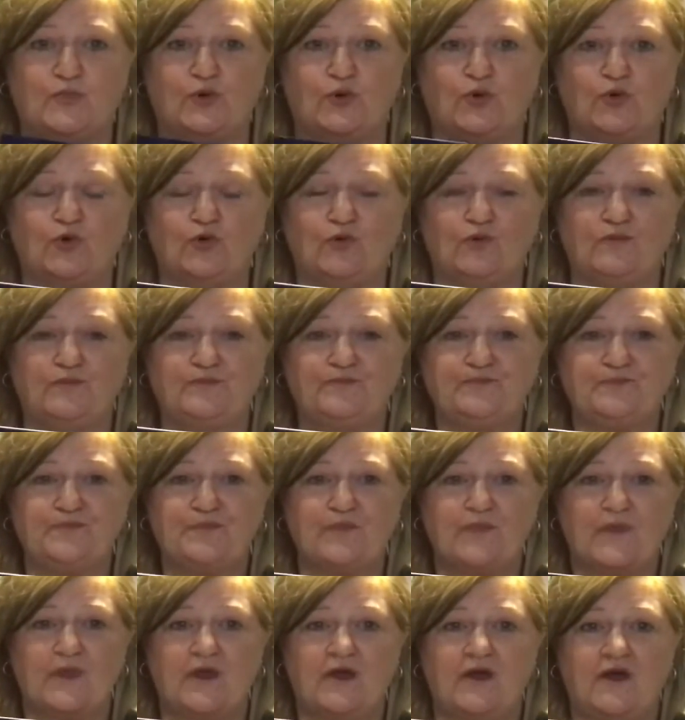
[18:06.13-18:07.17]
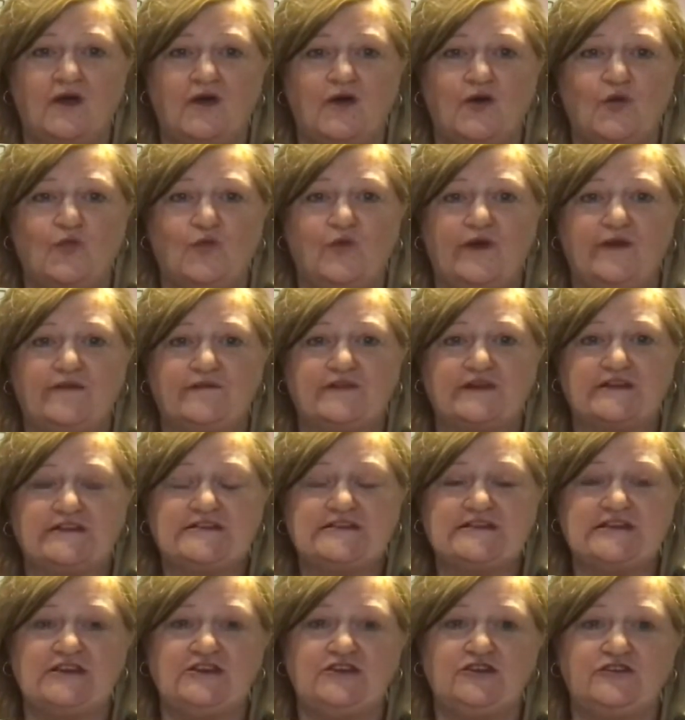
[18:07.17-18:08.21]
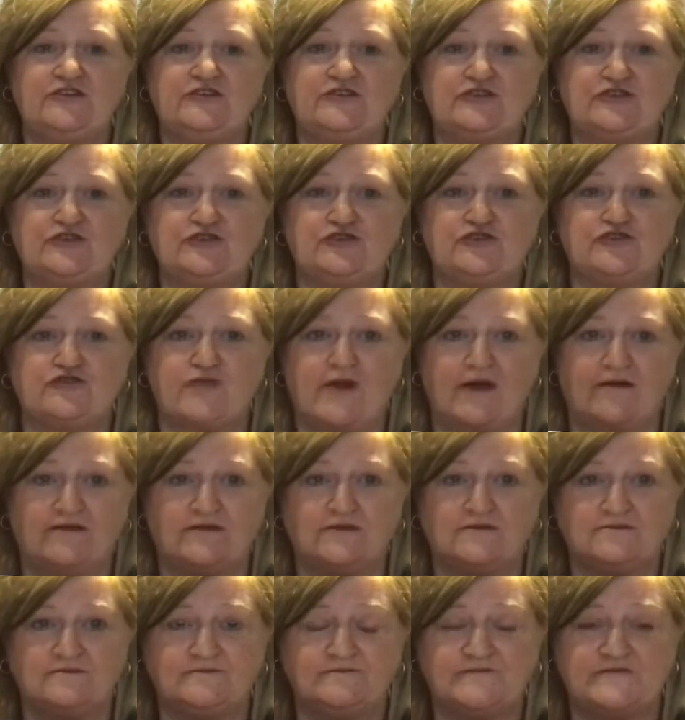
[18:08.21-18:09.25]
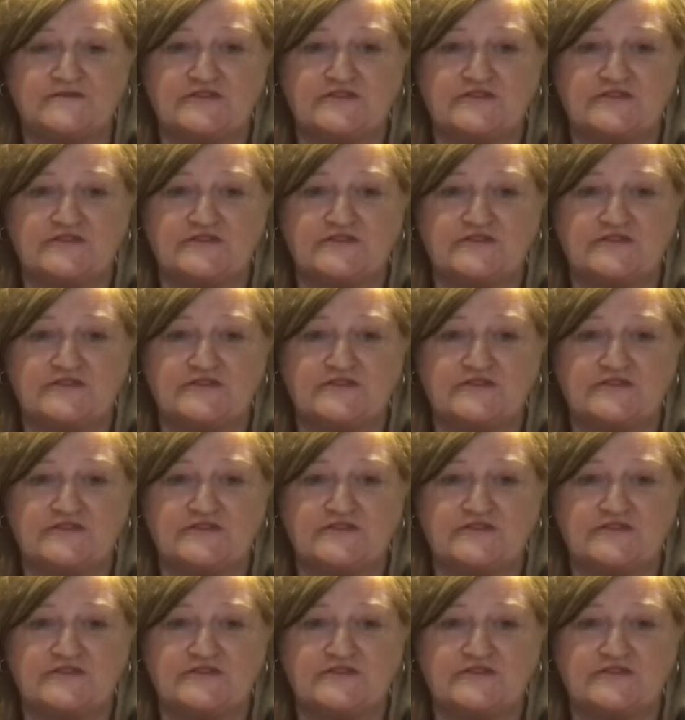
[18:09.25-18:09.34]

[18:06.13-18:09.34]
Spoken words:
Paul, we've continued to travel.